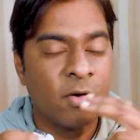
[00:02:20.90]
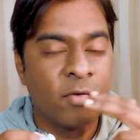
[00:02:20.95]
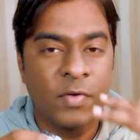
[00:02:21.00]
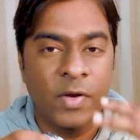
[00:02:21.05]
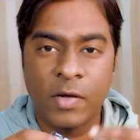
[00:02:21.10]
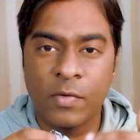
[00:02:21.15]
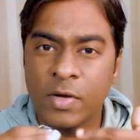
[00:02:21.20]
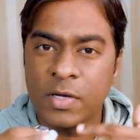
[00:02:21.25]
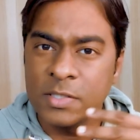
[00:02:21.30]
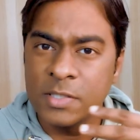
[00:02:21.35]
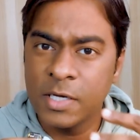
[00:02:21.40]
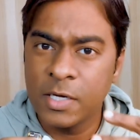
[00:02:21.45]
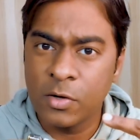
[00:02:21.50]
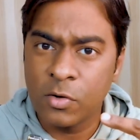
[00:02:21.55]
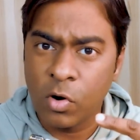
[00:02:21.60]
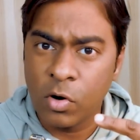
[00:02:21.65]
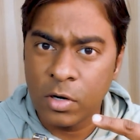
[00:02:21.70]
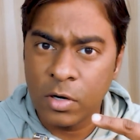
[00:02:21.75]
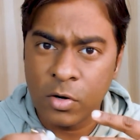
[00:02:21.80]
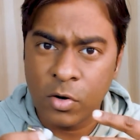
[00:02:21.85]
frequency
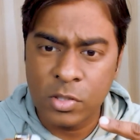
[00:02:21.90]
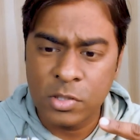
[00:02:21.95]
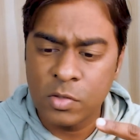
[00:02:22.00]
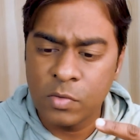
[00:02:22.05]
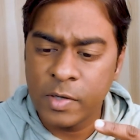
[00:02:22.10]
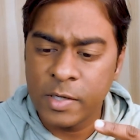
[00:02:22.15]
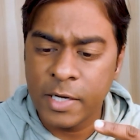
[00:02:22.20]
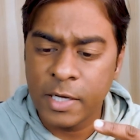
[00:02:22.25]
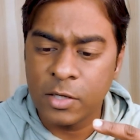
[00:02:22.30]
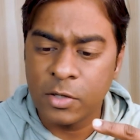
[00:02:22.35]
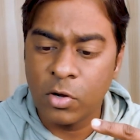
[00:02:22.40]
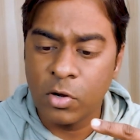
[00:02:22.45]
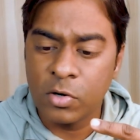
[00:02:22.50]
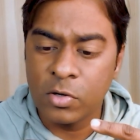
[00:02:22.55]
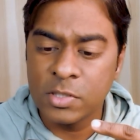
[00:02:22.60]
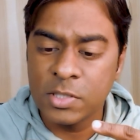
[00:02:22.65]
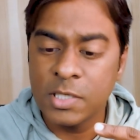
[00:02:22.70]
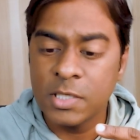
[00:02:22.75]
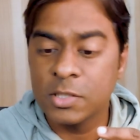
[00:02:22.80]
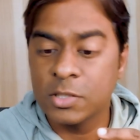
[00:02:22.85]
crossover
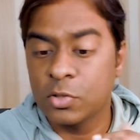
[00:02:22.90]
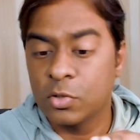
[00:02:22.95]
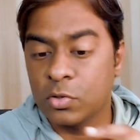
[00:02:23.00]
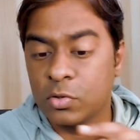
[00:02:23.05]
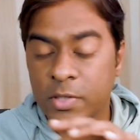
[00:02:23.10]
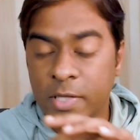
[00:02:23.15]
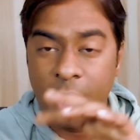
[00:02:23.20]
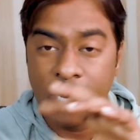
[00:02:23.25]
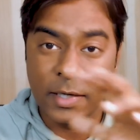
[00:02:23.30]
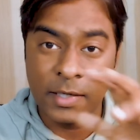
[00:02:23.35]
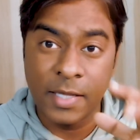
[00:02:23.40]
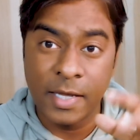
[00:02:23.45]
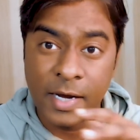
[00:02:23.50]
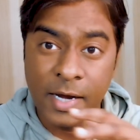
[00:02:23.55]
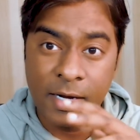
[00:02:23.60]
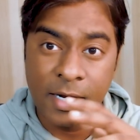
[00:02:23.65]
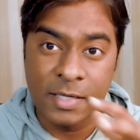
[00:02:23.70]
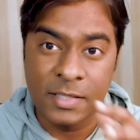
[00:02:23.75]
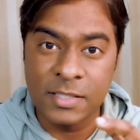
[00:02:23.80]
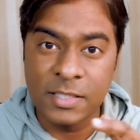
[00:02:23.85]
technology, so that they
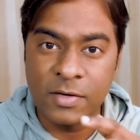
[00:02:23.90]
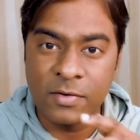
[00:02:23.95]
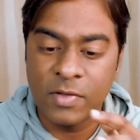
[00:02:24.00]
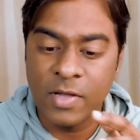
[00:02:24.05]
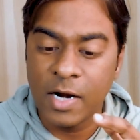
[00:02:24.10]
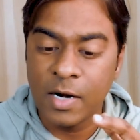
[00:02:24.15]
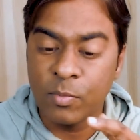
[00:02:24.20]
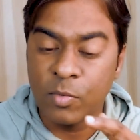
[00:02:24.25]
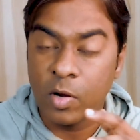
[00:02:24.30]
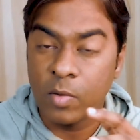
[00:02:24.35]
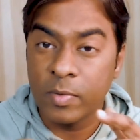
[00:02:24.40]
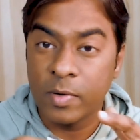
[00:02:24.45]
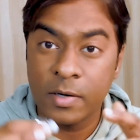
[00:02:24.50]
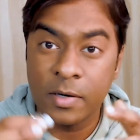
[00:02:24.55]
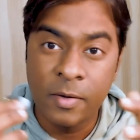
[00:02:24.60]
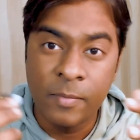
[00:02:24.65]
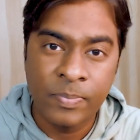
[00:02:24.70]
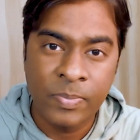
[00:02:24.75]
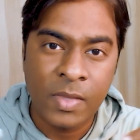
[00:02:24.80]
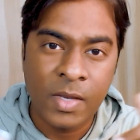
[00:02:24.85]
can achieve that
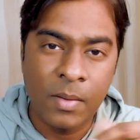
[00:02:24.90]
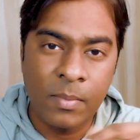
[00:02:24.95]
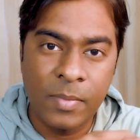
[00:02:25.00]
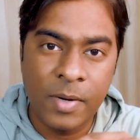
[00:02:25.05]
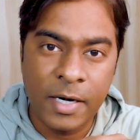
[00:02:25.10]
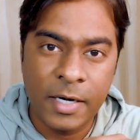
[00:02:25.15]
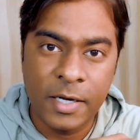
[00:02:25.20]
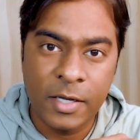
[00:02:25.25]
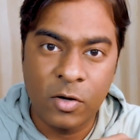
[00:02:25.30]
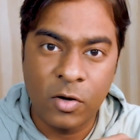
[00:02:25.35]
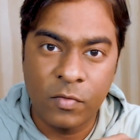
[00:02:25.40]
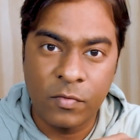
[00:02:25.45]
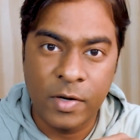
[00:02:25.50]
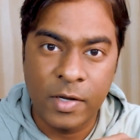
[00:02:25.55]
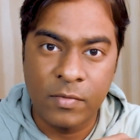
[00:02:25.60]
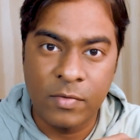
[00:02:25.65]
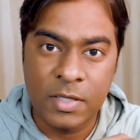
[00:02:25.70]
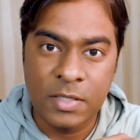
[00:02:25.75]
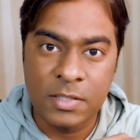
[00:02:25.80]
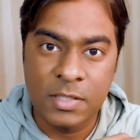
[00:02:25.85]
proper blending of
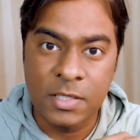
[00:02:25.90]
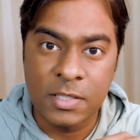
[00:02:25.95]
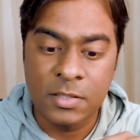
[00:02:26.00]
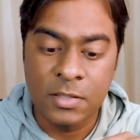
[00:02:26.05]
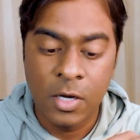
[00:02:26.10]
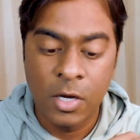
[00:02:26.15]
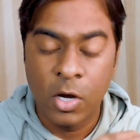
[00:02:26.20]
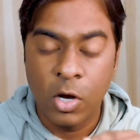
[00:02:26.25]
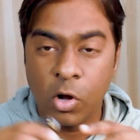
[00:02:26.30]
frequencies.